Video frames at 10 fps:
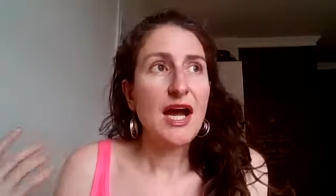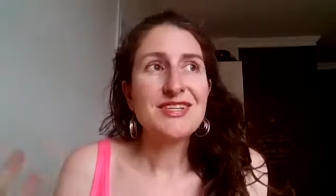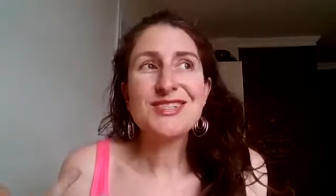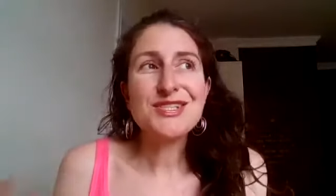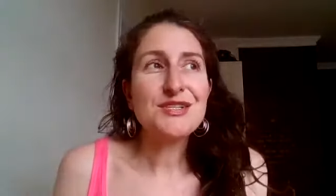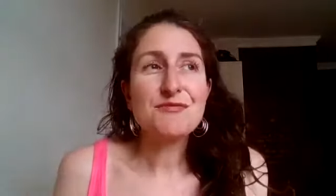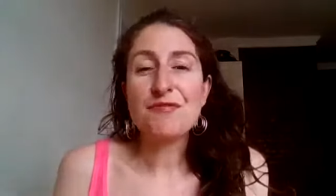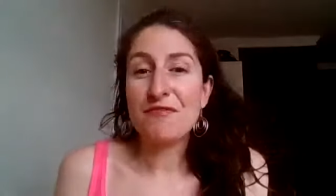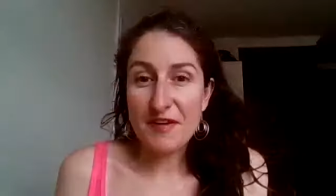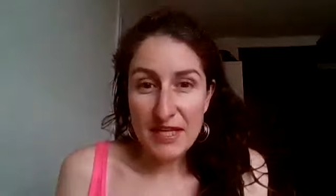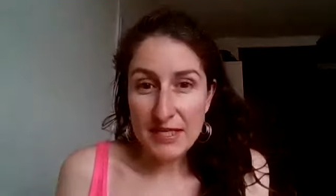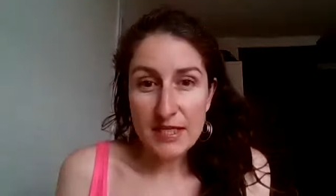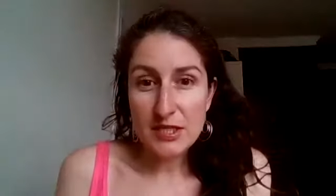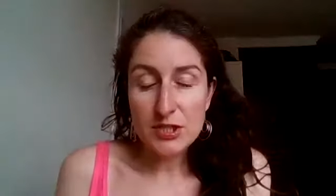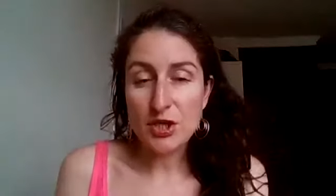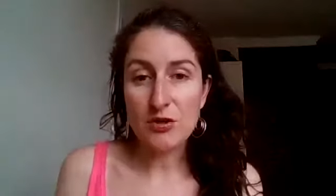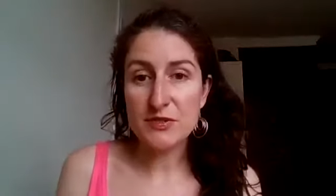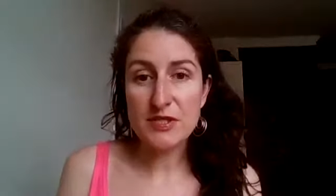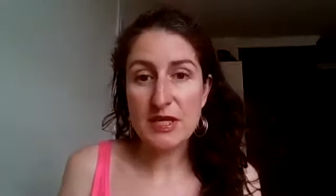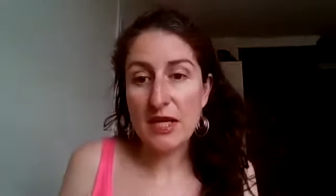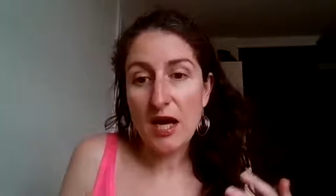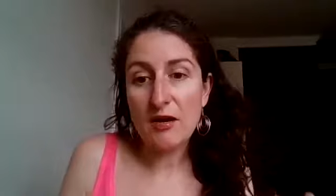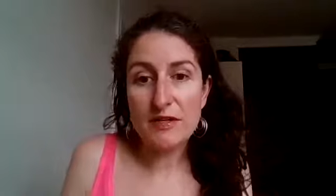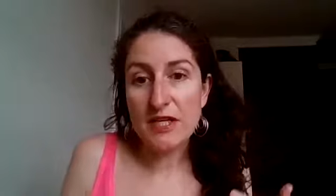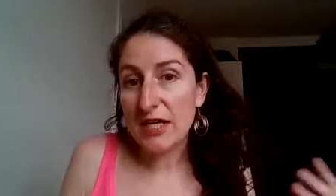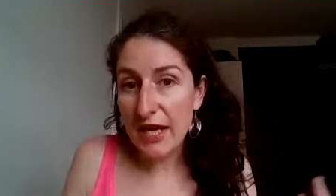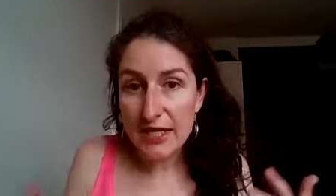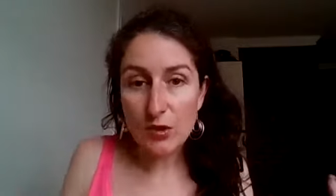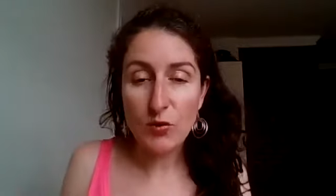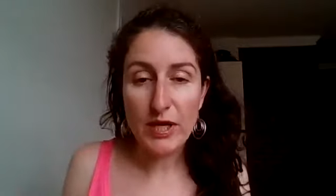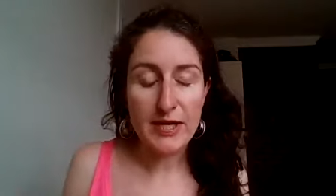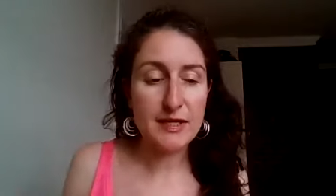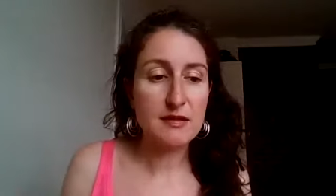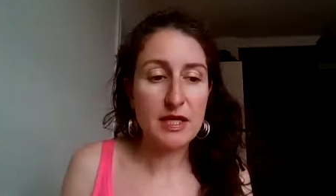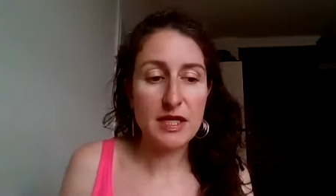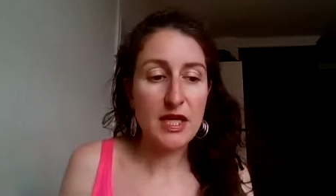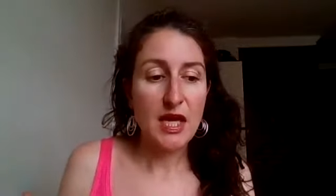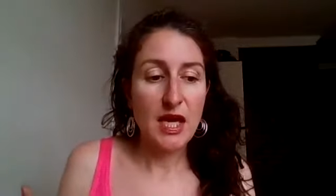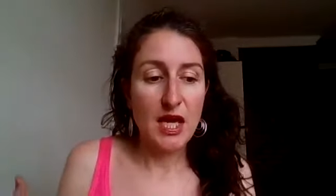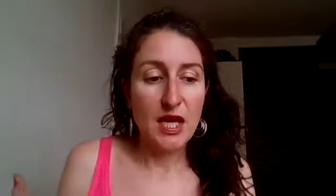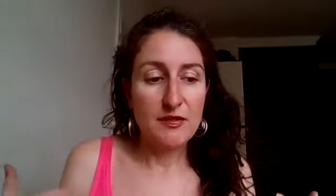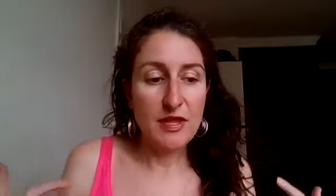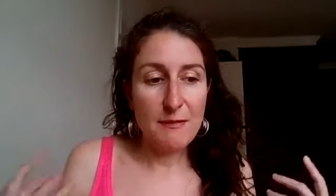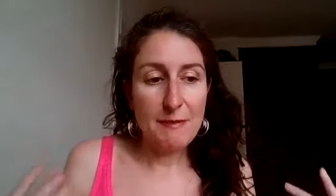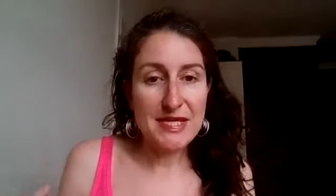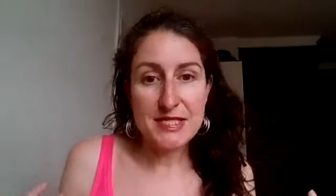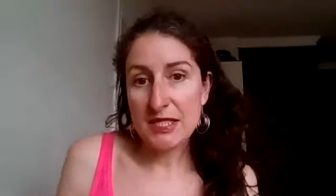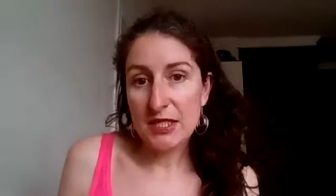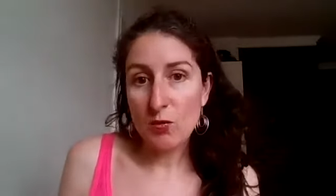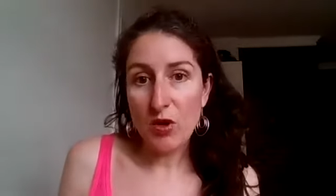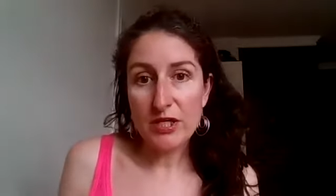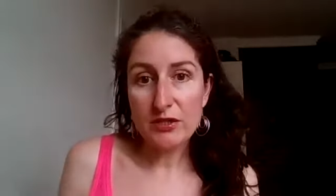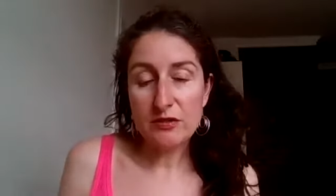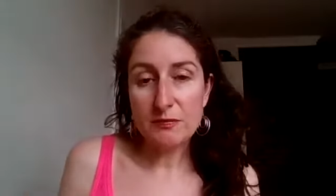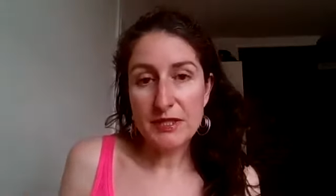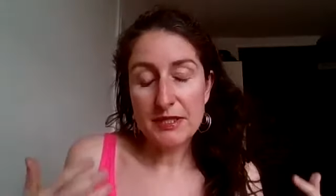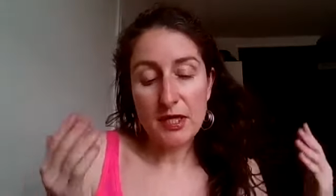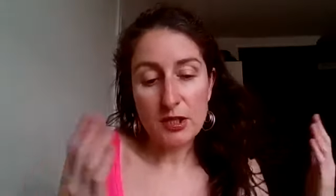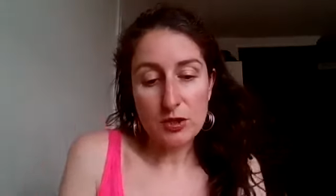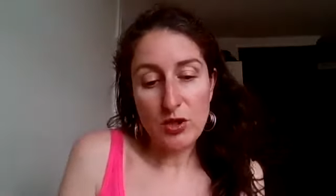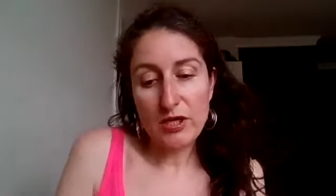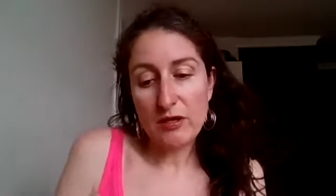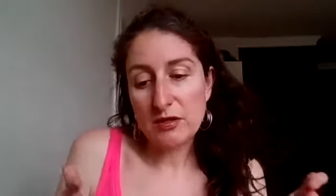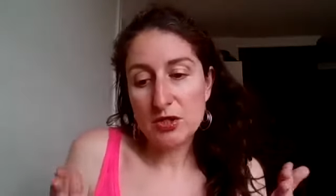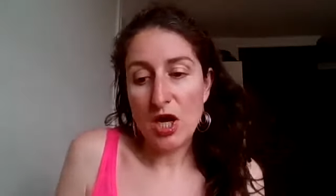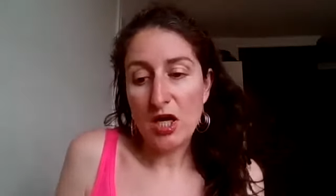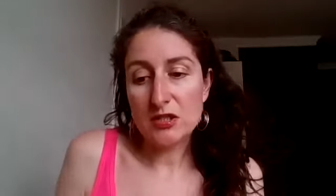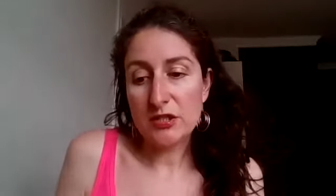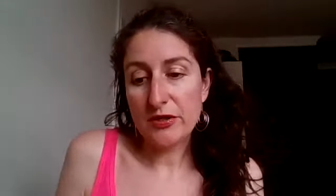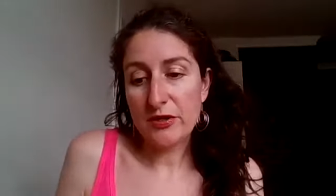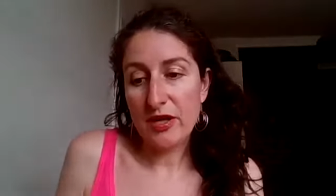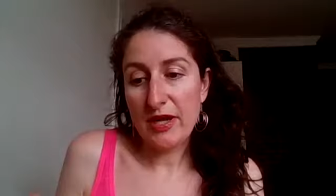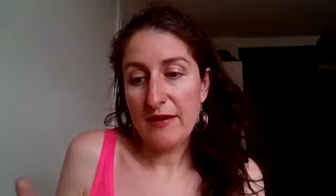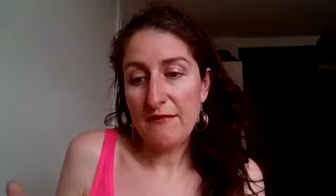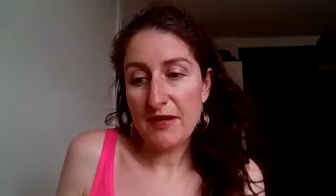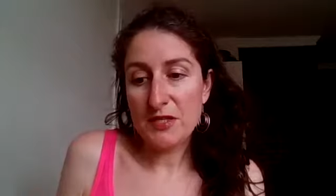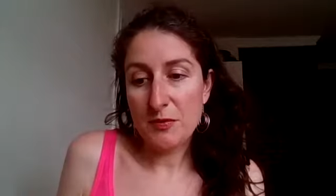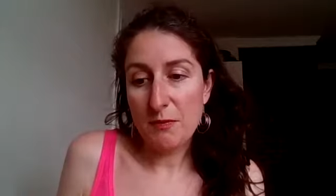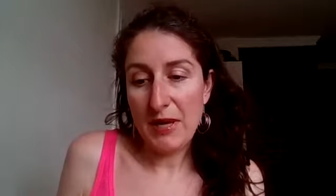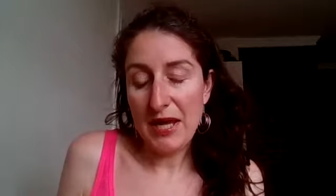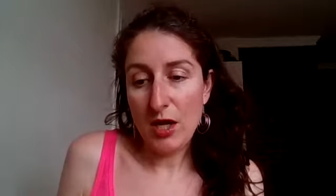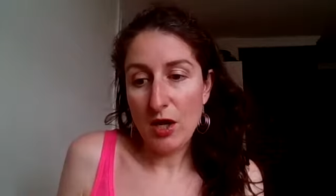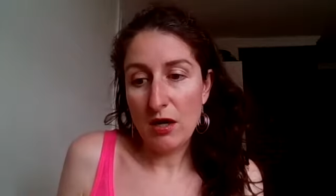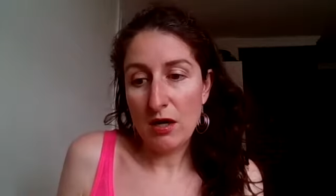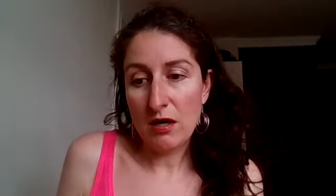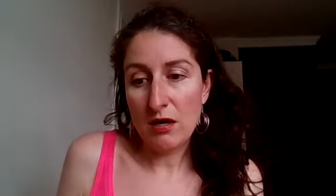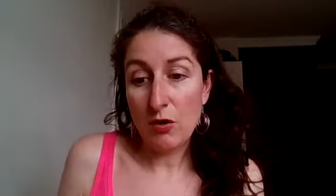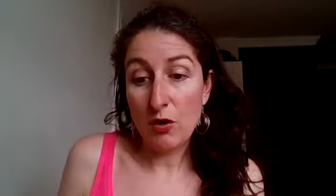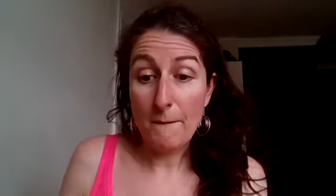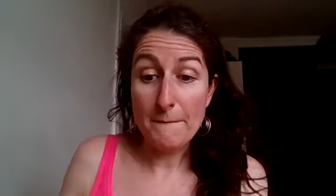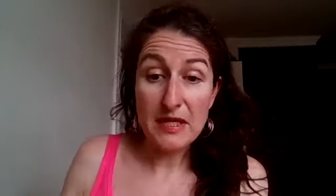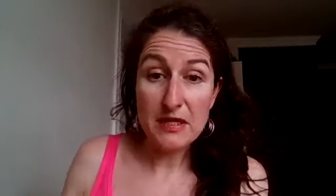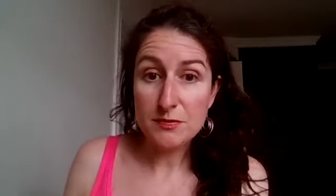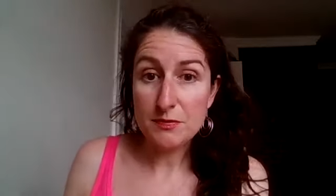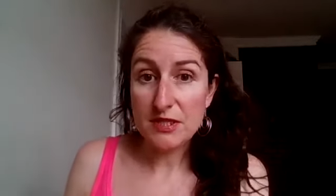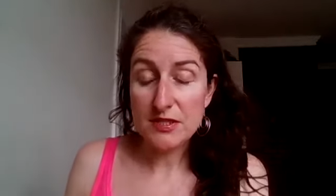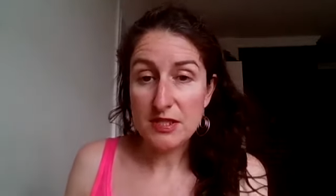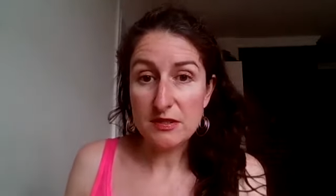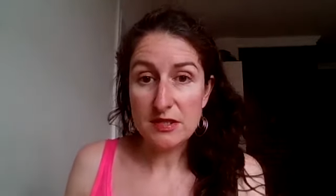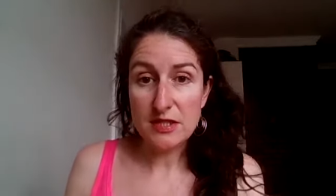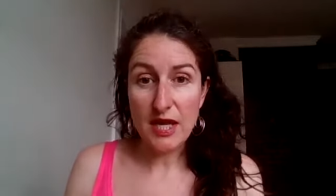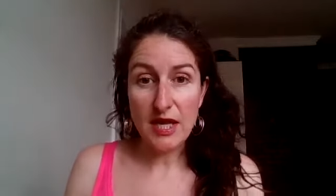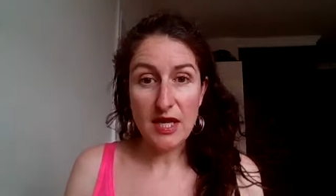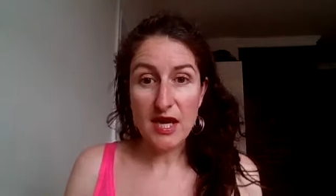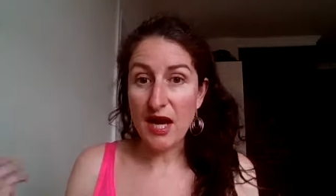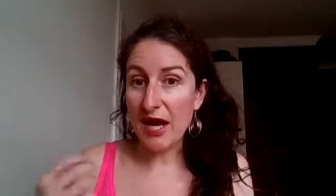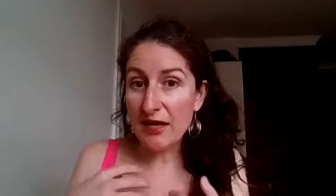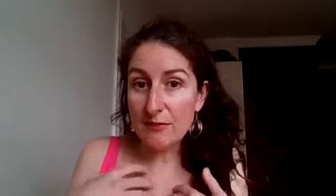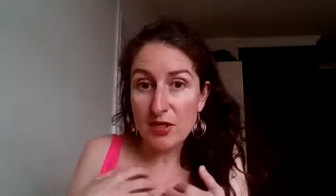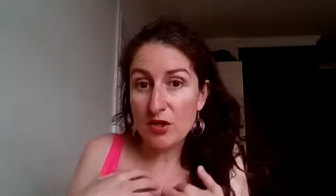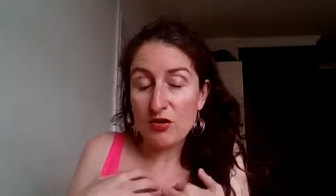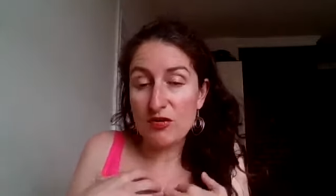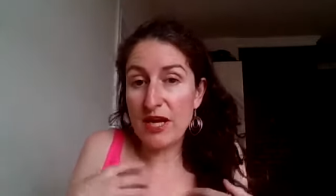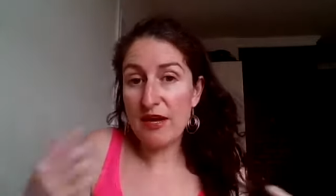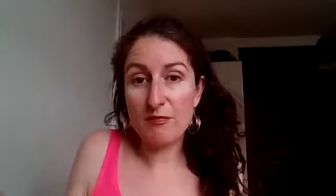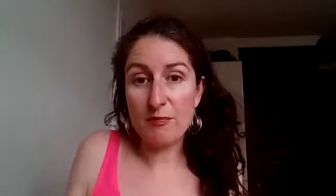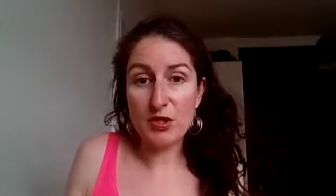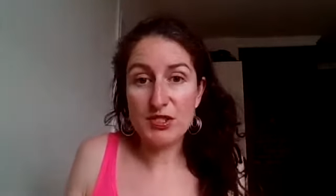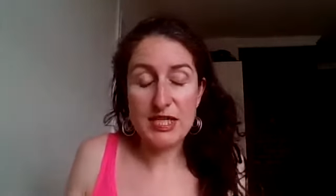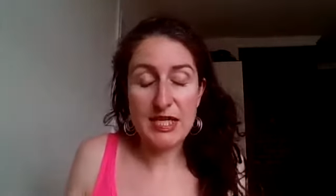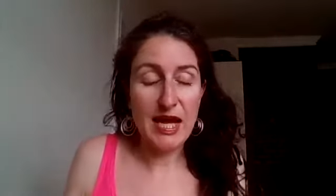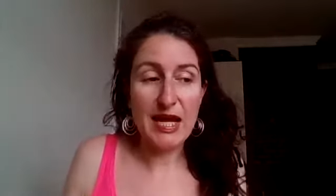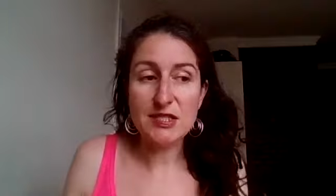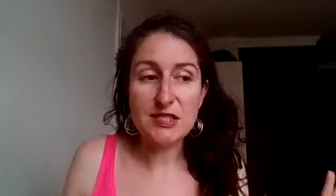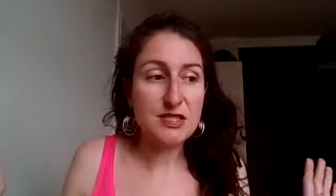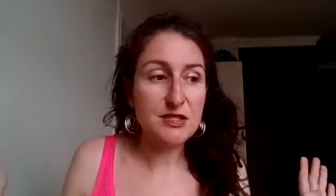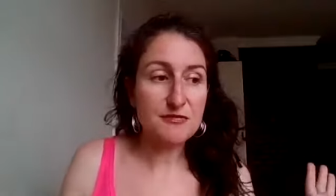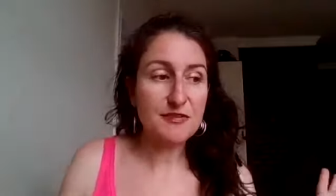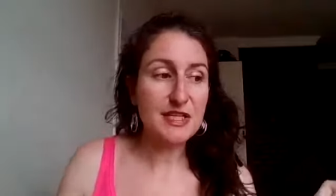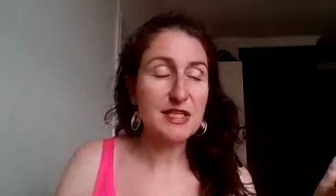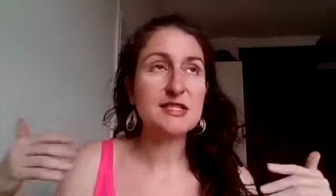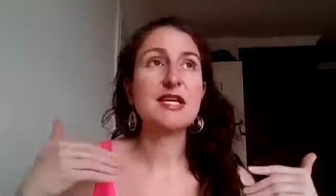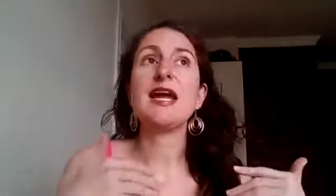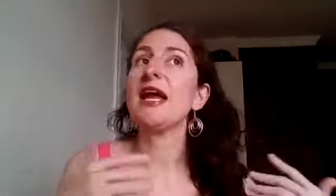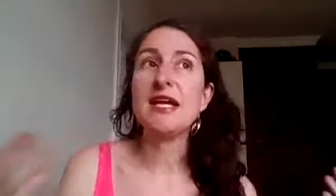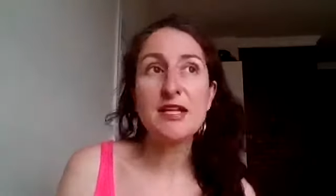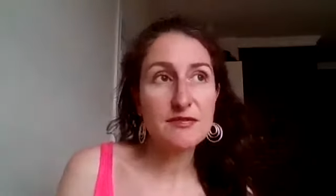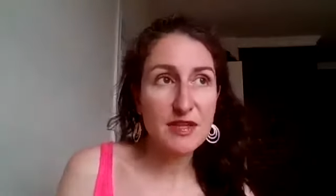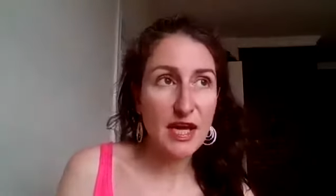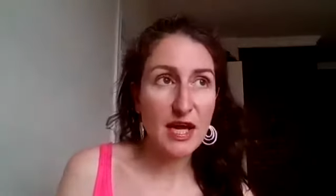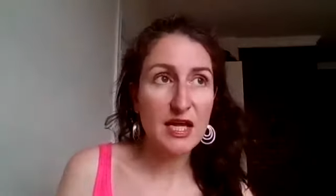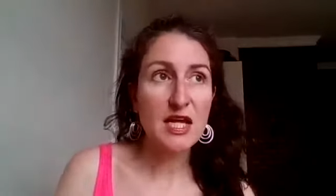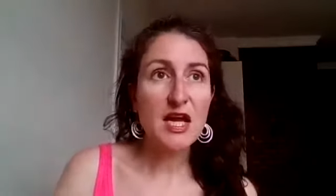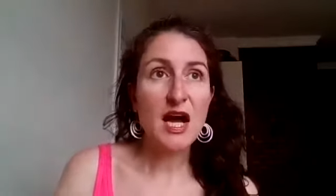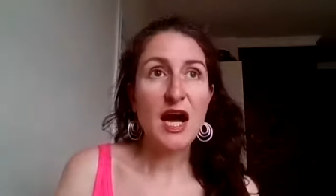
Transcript: i just didn't fit in terms of, in harvard in any way like they basically wanted you to be a lawyer, doctor, investment banker, or a management consultant. And I'm a creative person and I just didn't fit into any of that.